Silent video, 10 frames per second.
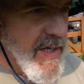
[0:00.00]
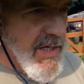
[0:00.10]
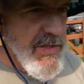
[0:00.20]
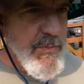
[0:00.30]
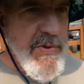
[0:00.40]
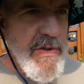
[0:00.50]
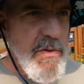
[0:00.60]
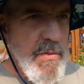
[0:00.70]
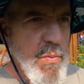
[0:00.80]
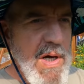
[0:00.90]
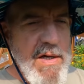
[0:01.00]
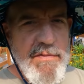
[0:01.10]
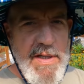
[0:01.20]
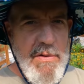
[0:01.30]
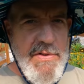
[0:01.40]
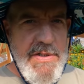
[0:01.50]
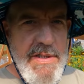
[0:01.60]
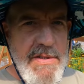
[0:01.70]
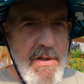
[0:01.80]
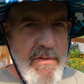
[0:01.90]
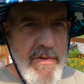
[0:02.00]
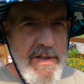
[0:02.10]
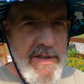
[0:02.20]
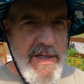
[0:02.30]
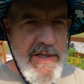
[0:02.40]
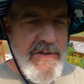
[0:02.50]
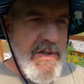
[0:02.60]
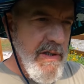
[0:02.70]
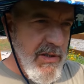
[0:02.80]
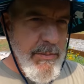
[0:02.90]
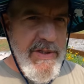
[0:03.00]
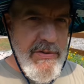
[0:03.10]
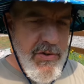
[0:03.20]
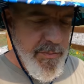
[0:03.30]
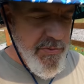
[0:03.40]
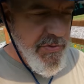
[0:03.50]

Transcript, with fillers: I sprinkled wildflower seeds all around the edge and a little bit of dirt